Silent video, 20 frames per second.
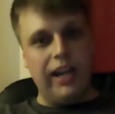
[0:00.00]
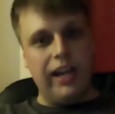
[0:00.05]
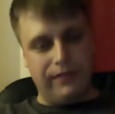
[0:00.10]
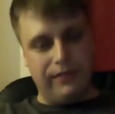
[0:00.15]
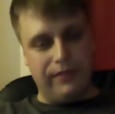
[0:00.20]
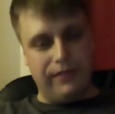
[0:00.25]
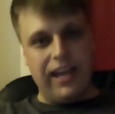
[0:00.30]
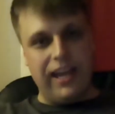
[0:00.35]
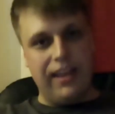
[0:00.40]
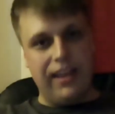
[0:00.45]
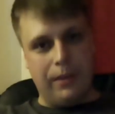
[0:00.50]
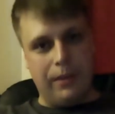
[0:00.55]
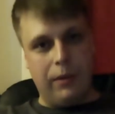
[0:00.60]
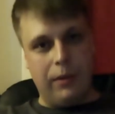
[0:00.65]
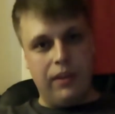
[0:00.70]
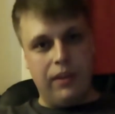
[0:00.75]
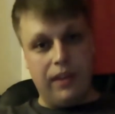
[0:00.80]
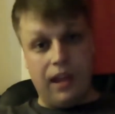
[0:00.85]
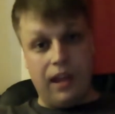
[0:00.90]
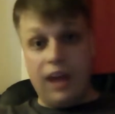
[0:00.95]
yeah.
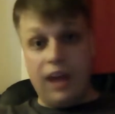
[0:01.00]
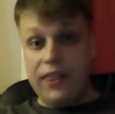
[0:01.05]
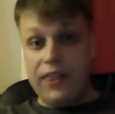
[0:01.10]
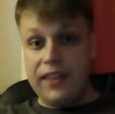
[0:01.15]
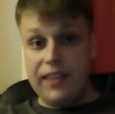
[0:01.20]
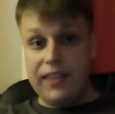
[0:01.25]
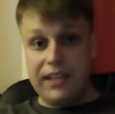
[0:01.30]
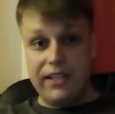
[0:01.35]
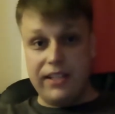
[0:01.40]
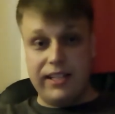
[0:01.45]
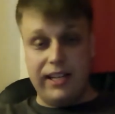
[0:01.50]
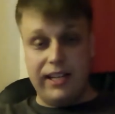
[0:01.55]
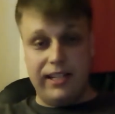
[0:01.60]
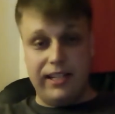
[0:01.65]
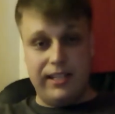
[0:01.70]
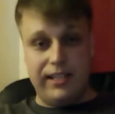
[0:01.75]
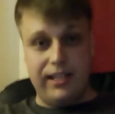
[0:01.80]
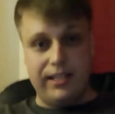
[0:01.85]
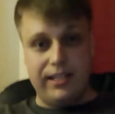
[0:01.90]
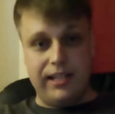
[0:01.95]
I think that still
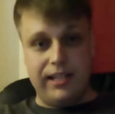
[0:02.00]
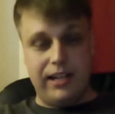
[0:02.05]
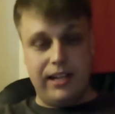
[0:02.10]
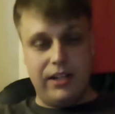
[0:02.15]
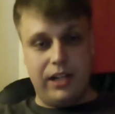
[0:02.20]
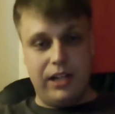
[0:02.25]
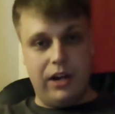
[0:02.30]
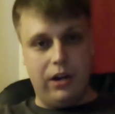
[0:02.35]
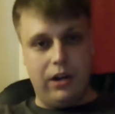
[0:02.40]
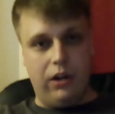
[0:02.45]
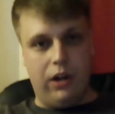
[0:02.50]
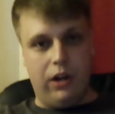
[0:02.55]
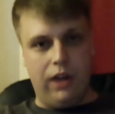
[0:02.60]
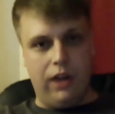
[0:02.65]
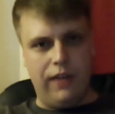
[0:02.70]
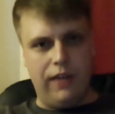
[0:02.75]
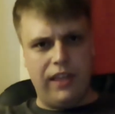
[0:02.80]
exists actually, OnLive.